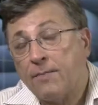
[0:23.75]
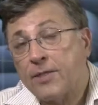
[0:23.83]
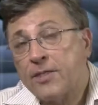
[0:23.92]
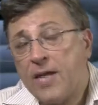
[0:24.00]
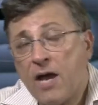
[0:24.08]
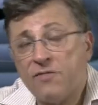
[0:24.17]

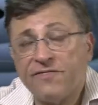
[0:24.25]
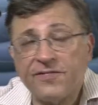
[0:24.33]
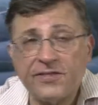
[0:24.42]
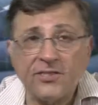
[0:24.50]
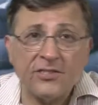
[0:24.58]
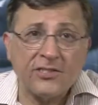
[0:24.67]
But now
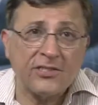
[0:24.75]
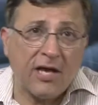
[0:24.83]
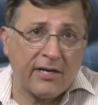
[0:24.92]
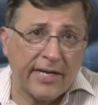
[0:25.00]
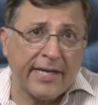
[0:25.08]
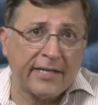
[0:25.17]
physicists
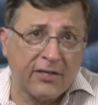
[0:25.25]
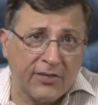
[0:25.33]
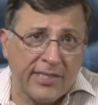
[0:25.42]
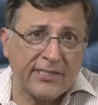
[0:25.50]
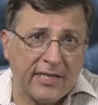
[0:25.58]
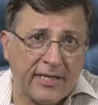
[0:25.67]
are
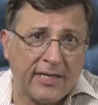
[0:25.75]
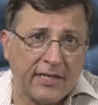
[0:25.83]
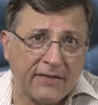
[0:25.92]
increasingly